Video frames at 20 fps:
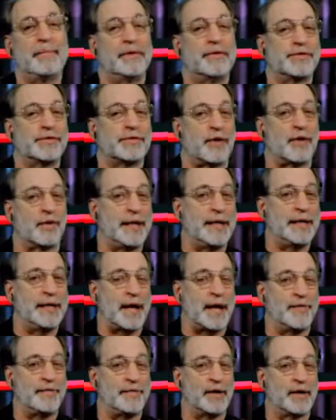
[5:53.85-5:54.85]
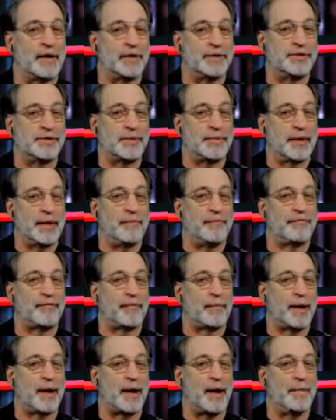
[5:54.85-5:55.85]
so they need to have their goods shipped to them from
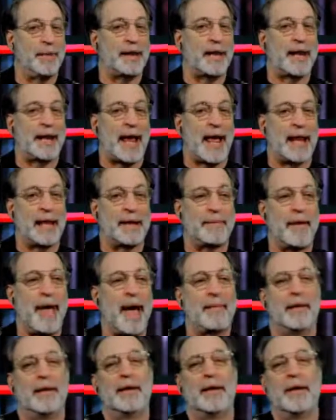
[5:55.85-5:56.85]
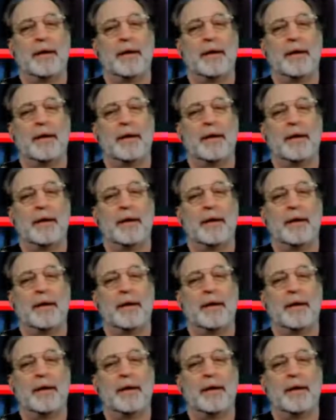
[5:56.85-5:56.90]
a company like Alibaba,